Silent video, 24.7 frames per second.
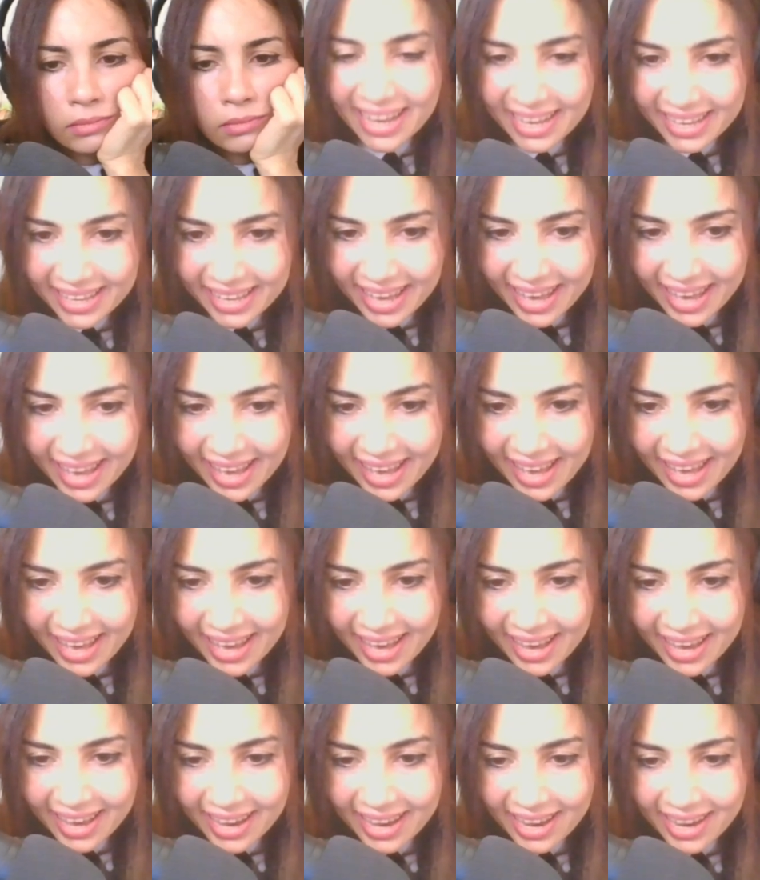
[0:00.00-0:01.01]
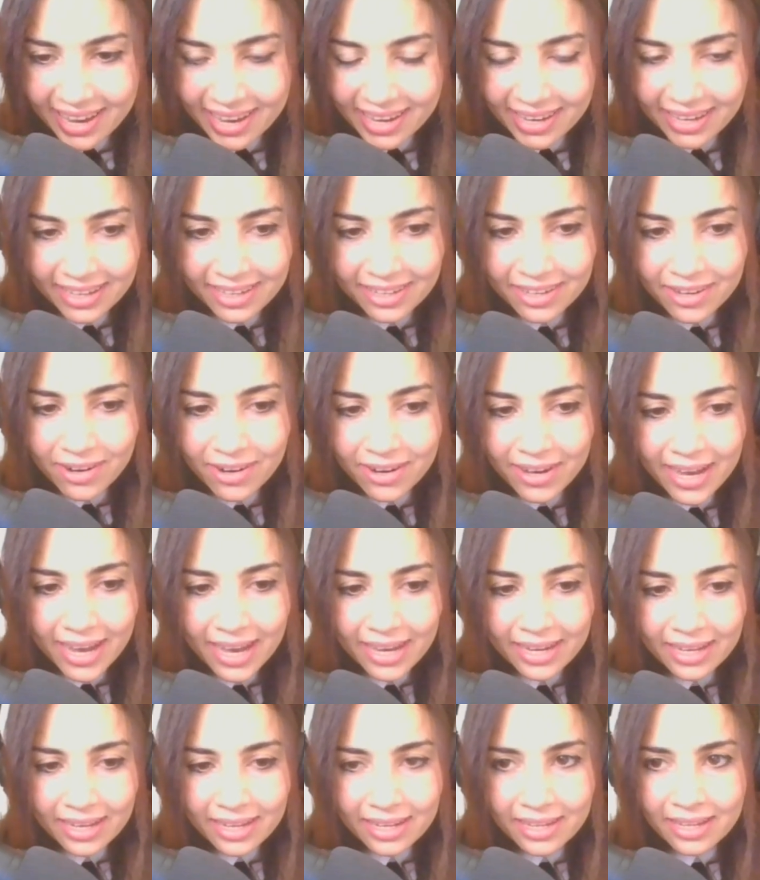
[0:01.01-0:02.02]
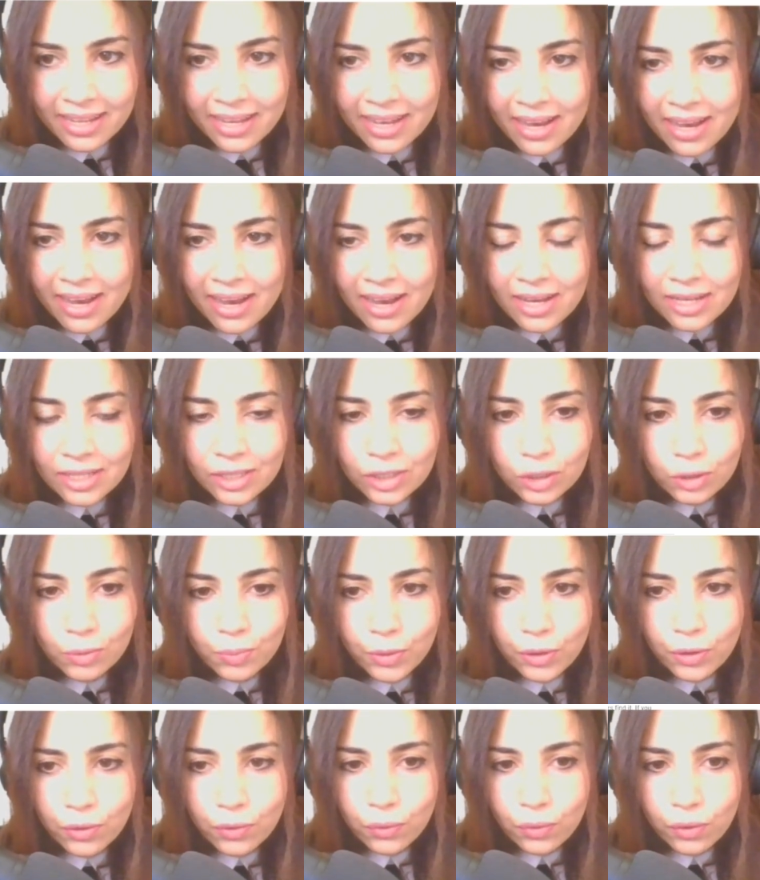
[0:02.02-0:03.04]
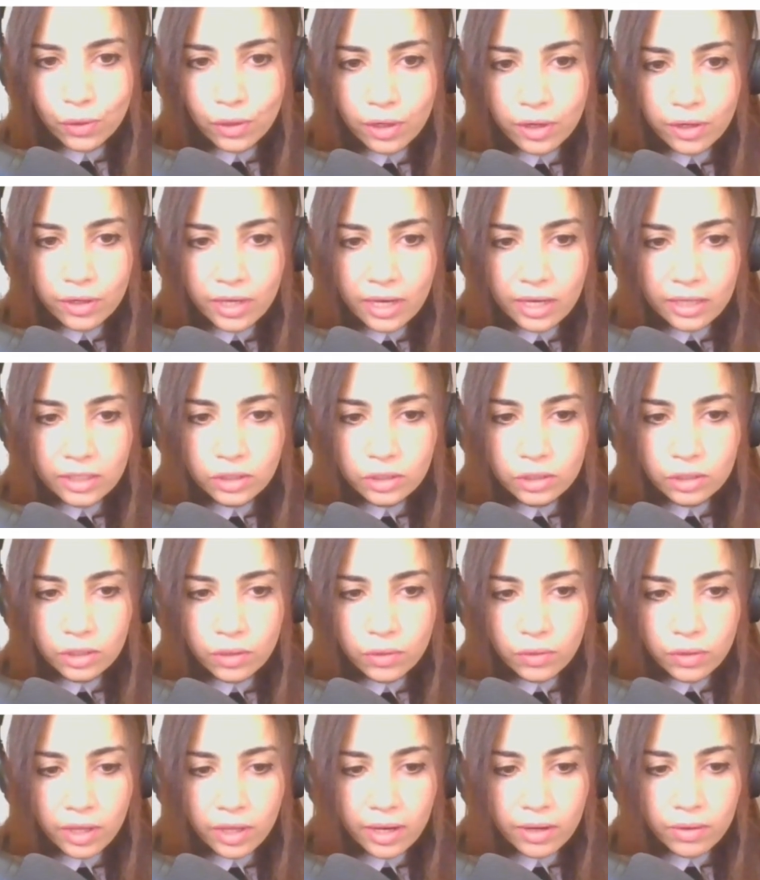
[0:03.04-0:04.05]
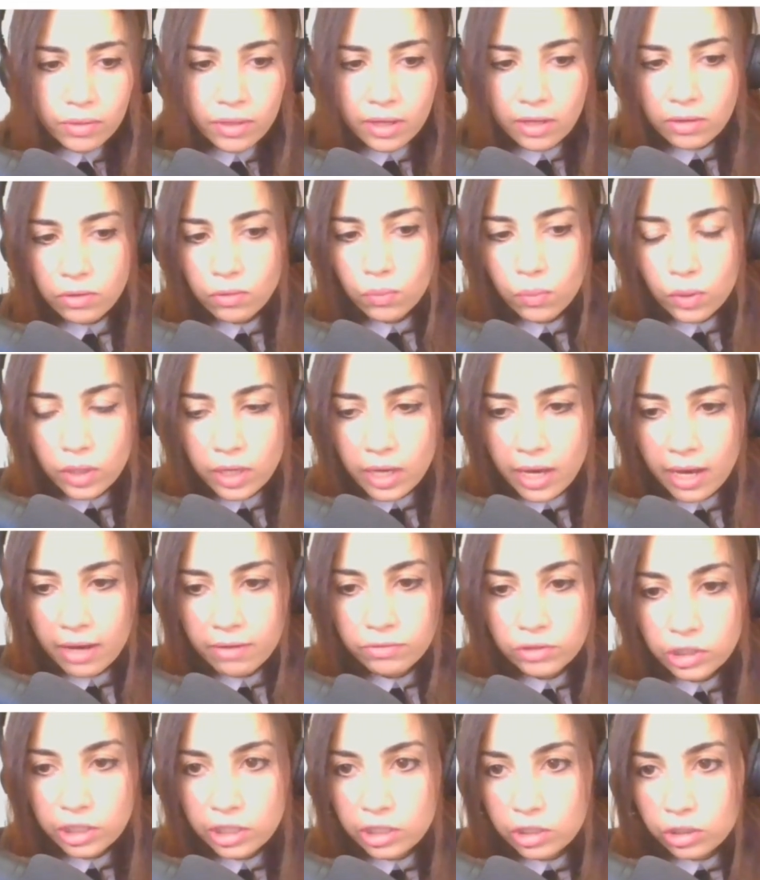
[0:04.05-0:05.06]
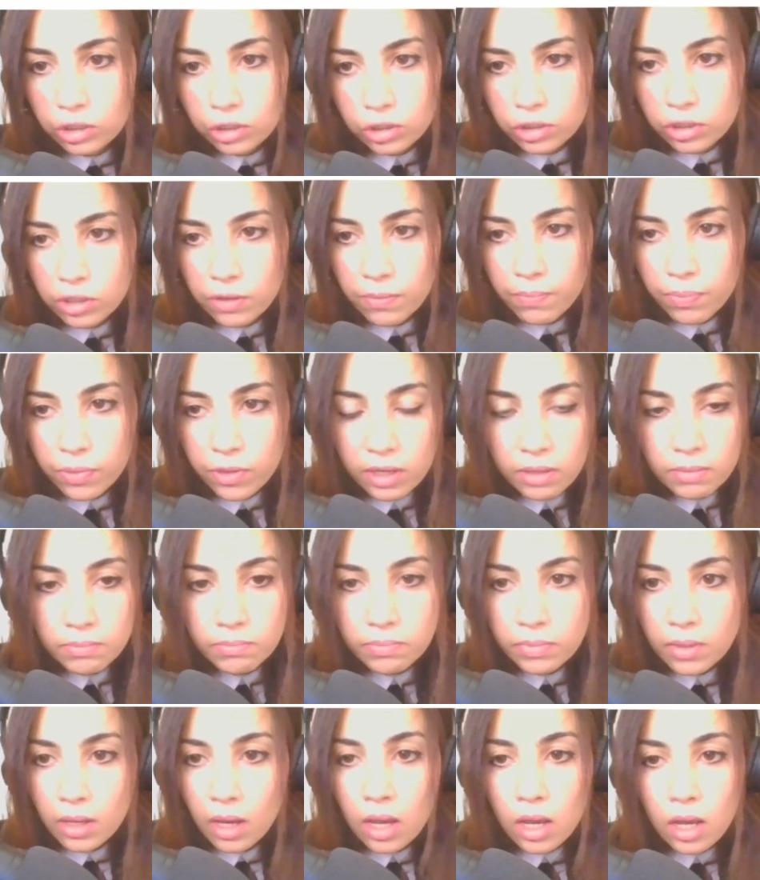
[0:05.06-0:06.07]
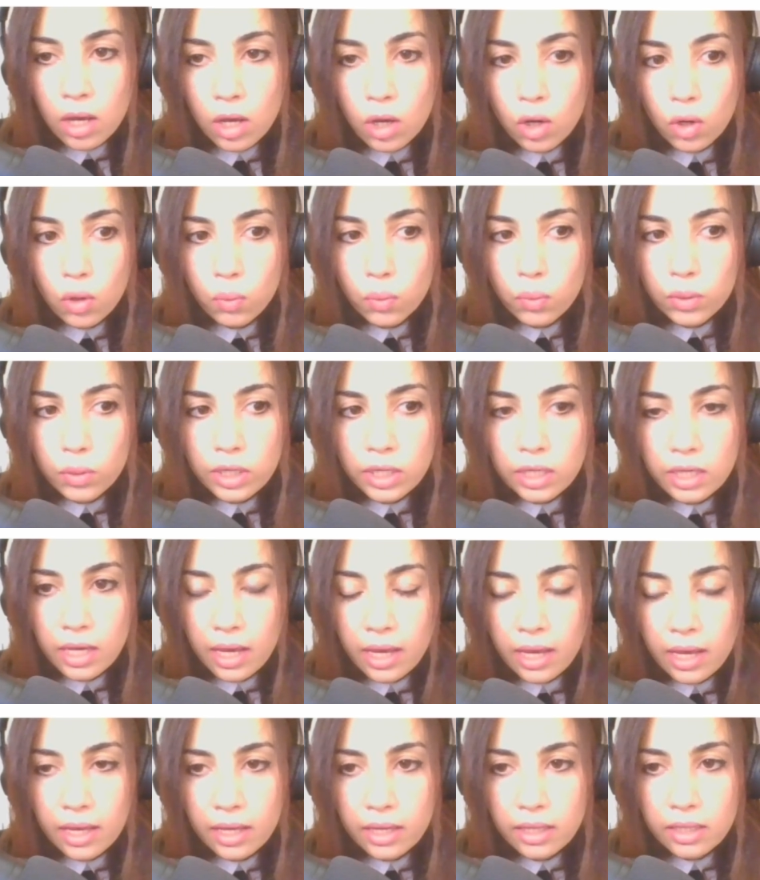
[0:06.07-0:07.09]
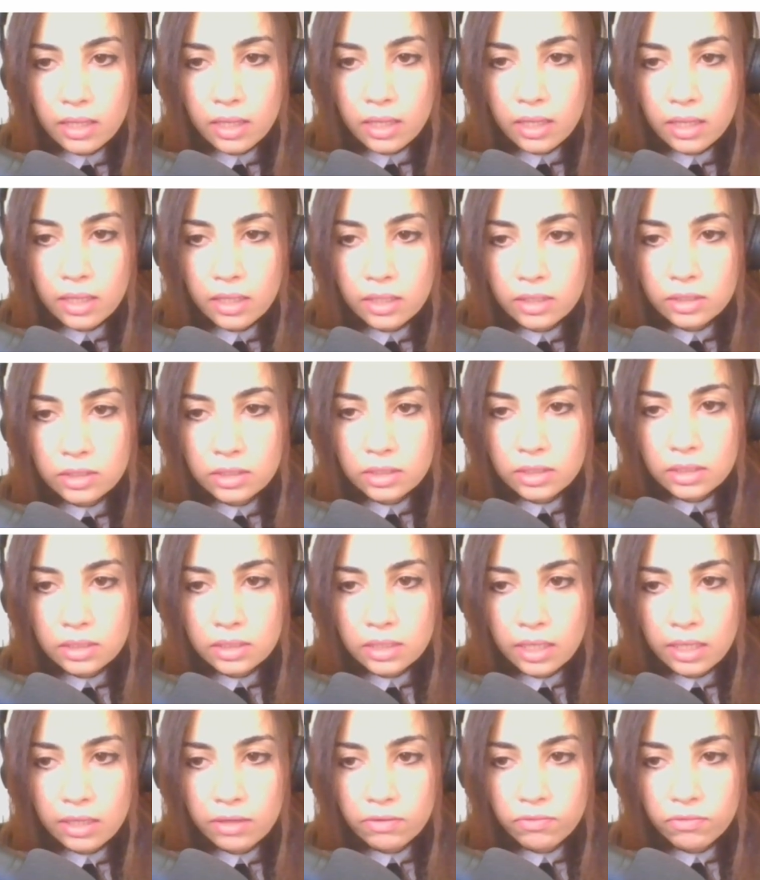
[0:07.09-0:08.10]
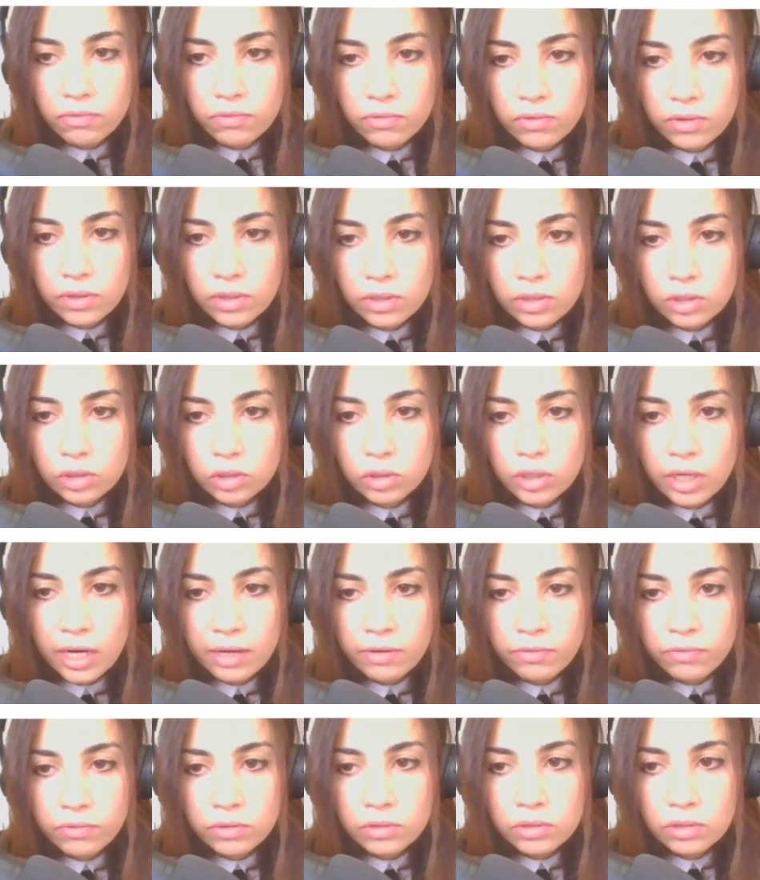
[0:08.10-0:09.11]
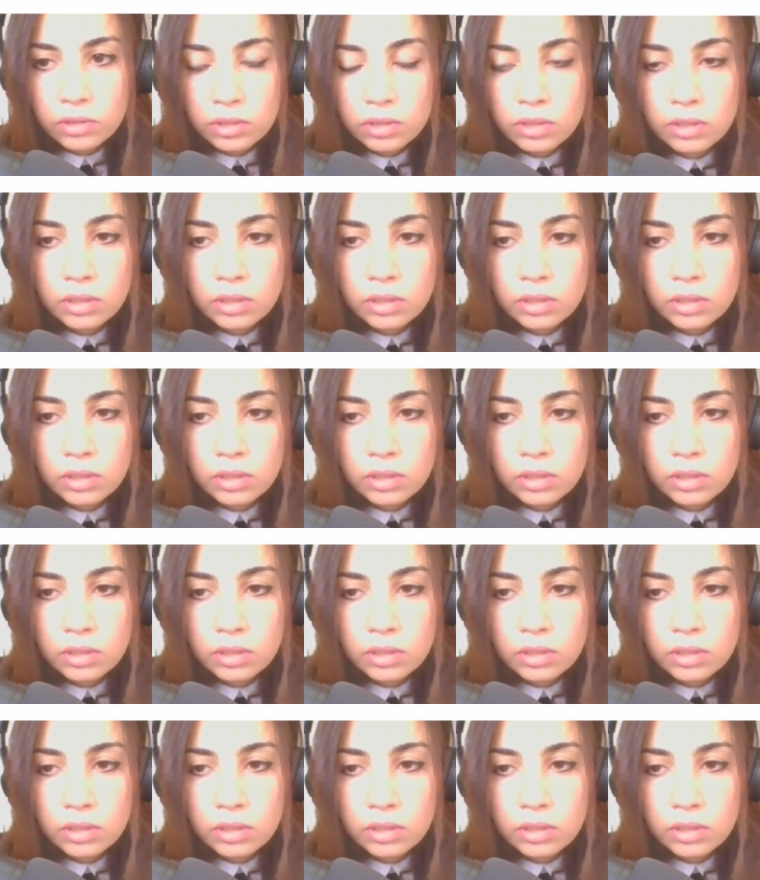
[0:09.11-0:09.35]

Yay, it got added. Super cool. Okay, so now that we have changed something, we can save draft.